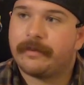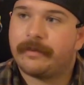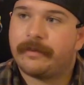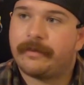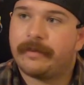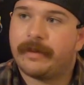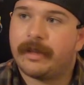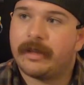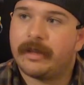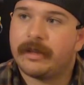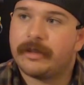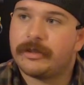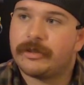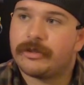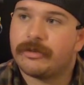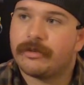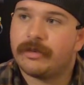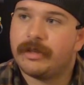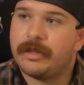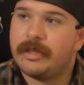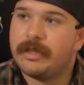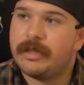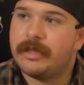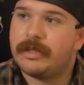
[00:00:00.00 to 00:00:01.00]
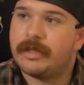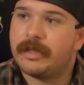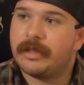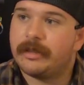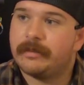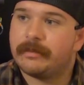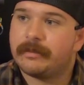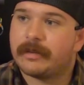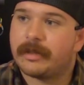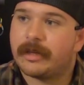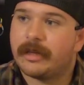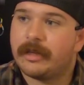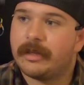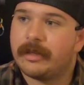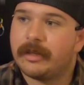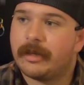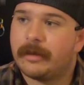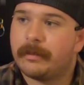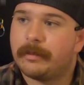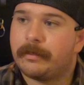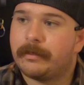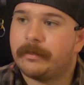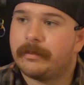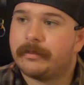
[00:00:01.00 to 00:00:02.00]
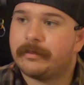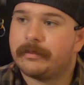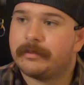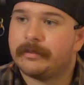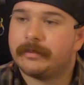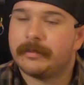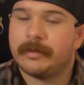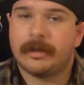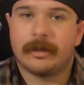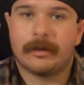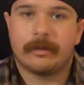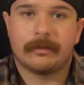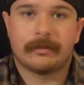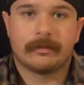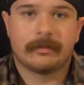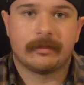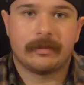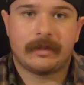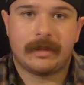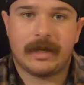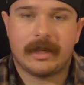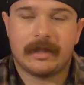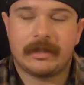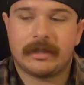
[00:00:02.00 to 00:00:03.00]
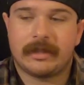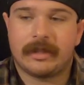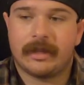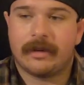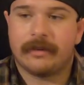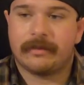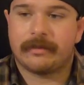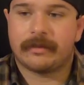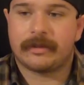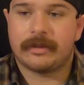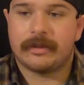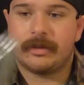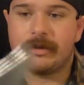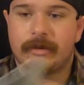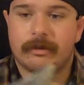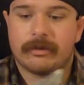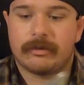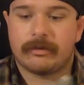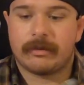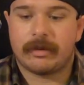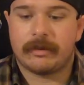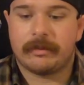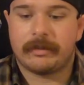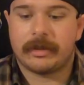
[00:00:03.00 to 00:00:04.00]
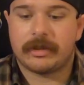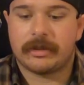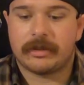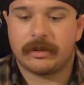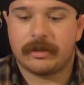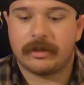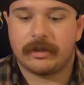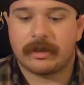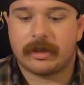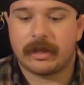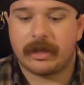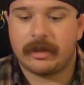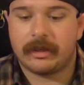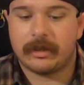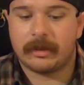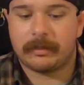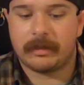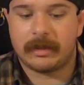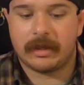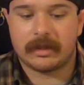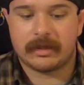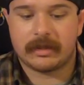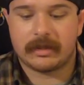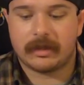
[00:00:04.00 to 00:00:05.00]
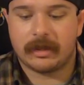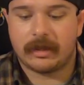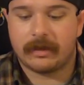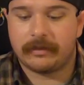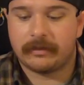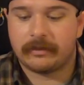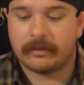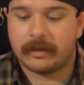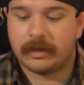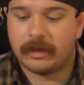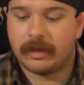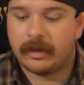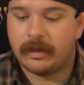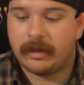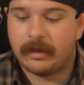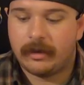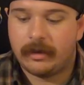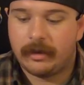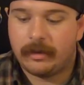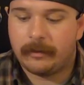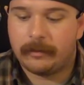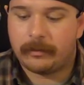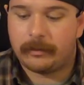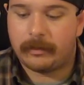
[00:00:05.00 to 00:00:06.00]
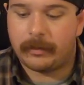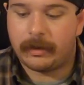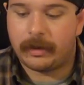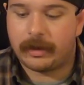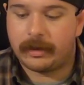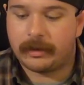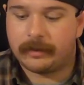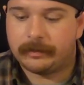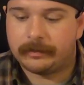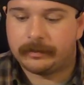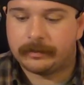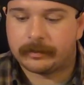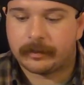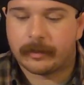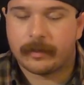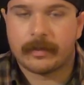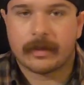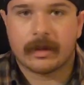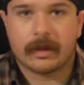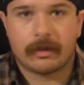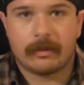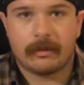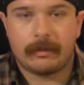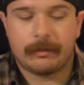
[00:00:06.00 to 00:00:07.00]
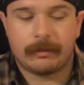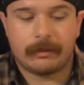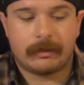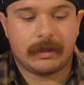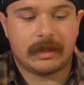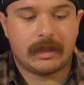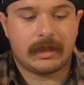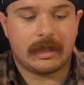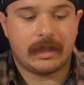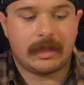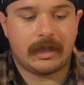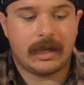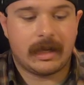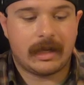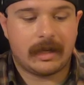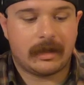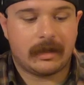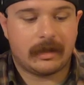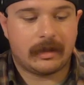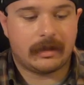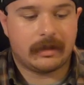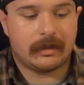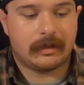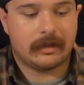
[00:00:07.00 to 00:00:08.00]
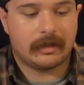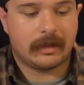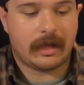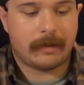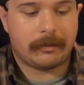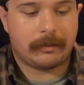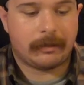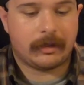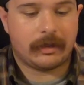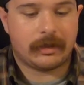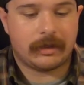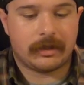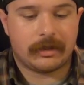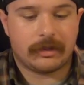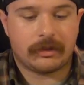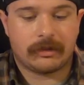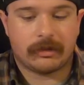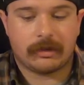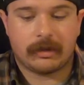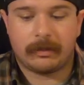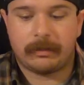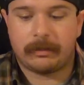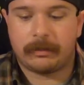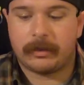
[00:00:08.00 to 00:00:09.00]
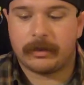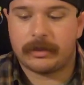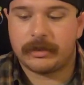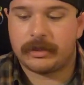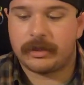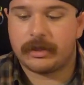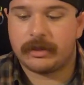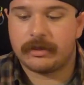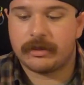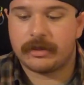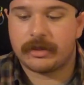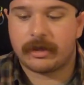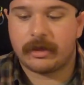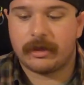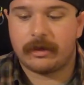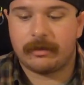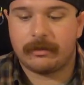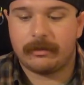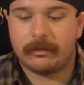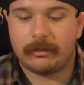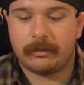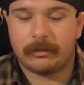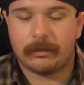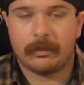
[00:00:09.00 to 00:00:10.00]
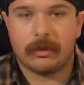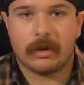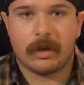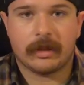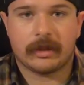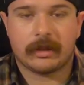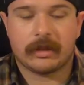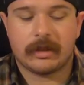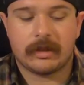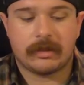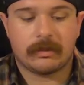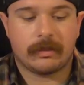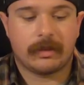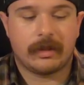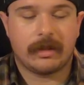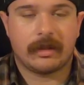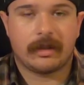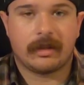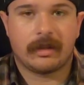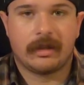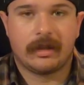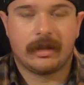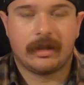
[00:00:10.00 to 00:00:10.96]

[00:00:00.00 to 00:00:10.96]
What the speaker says: felling trees and cutting up dead stuff, because you always want to make sure you're cutting up dead stuff. But when we did that Appalachian trip a bunch of years ago, brought this with,